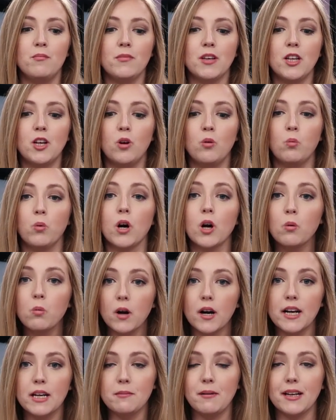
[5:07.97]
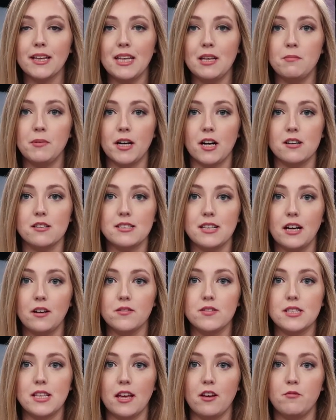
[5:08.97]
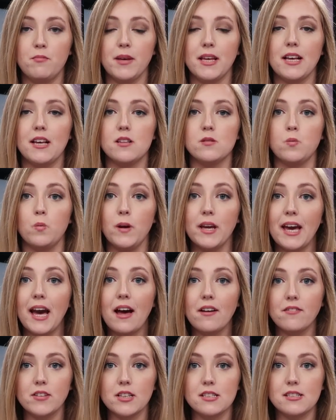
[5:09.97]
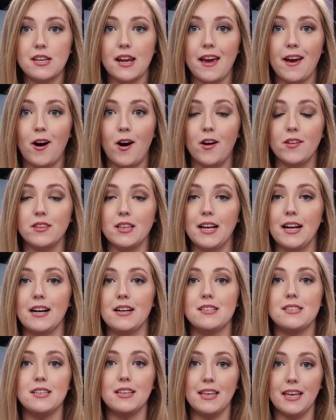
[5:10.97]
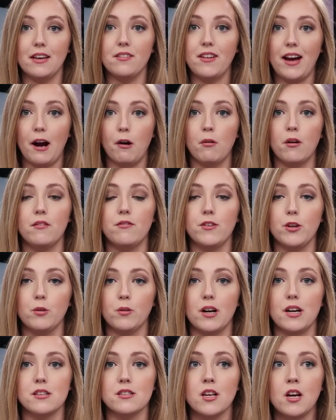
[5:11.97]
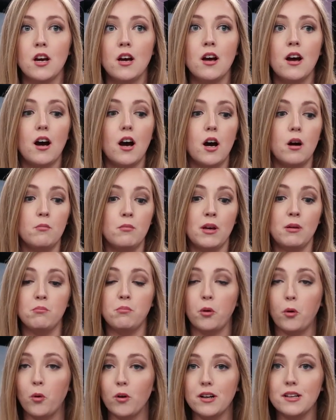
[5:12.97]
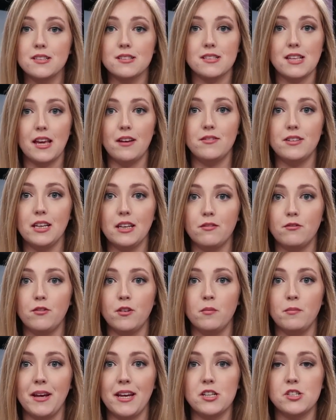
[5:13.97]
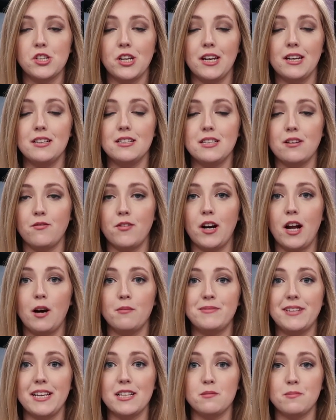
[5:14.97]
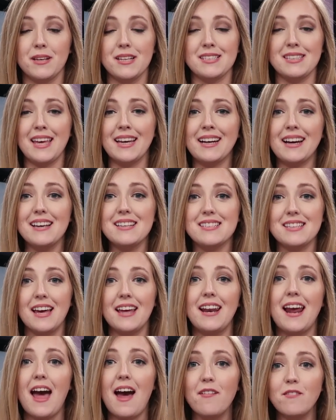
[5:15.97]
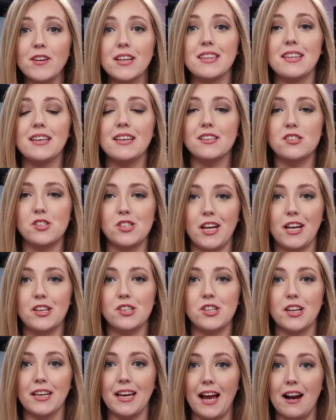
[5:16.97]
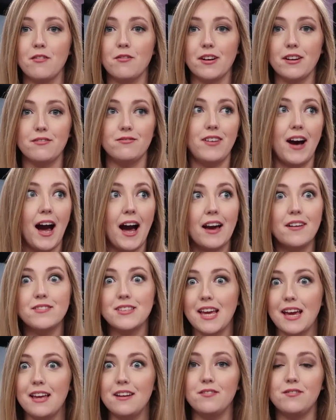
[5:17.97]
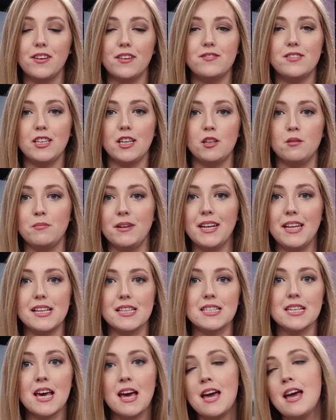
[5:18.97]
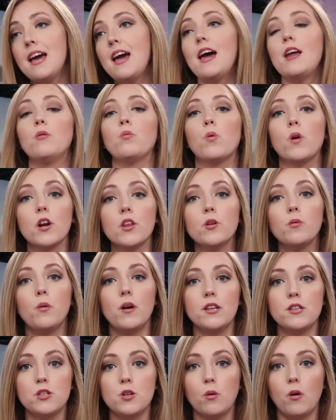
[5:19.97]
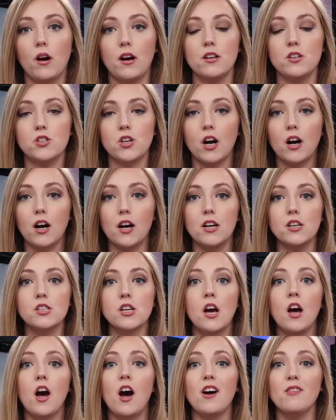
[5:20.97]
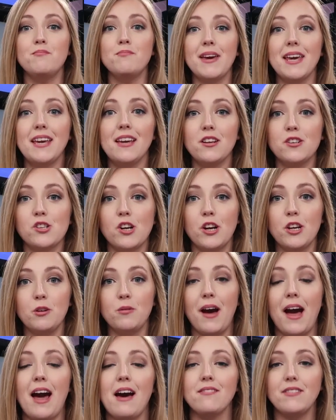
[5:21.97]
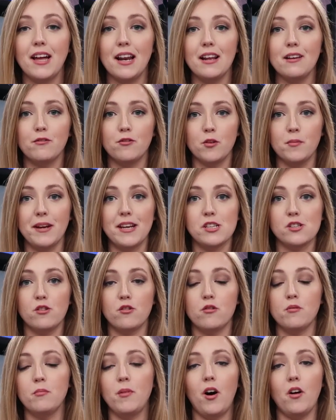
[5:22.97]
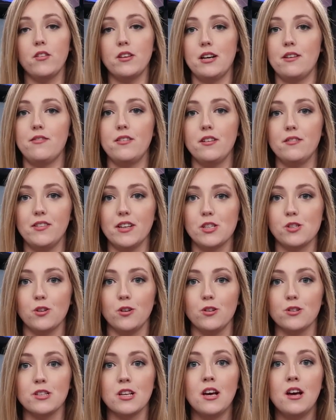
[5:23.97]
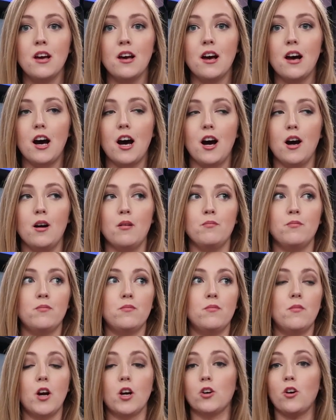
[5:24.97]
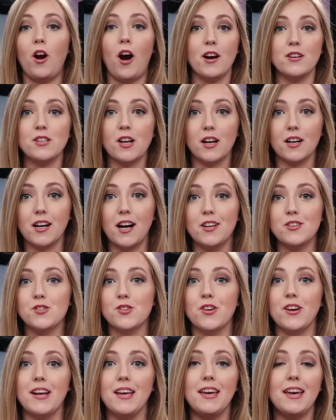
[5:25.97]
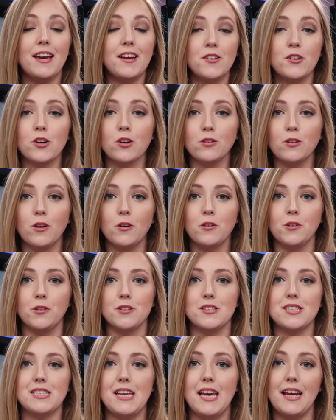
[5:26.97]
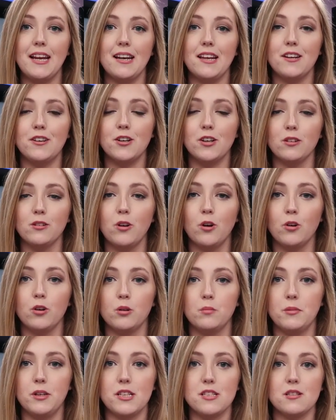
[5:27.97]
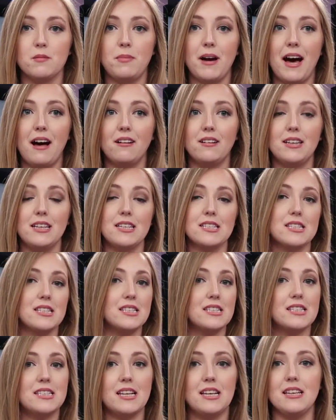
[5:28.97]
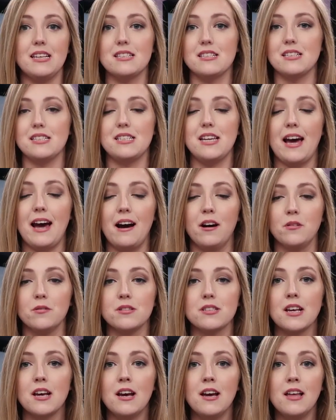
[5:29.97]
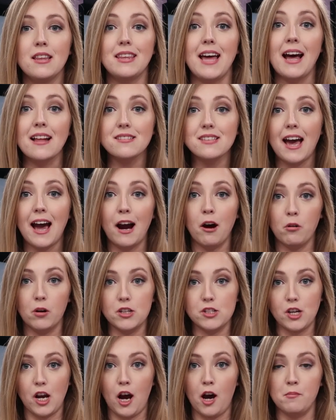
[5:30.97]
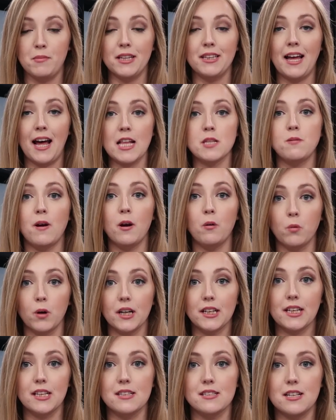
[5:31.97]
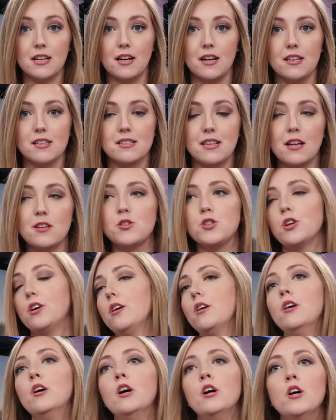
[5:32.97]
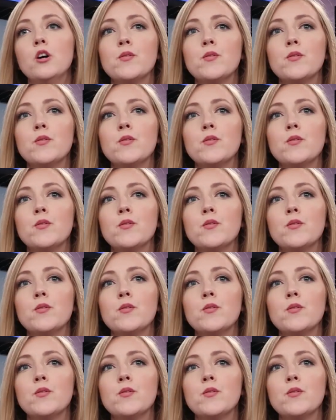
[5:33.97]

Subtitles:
You know, we're worried about keeping ourselves safe because we have to stay on the air to give our viewers important safety information and different updates, because like I said, everything is changing every 5, 10, 15 minutes, and we're the ones who are in charge of making sure you have that information from all the different officials across our country, in your local state, in your local municipalities and cities and towns. That's our job, and that's why we're considered essential.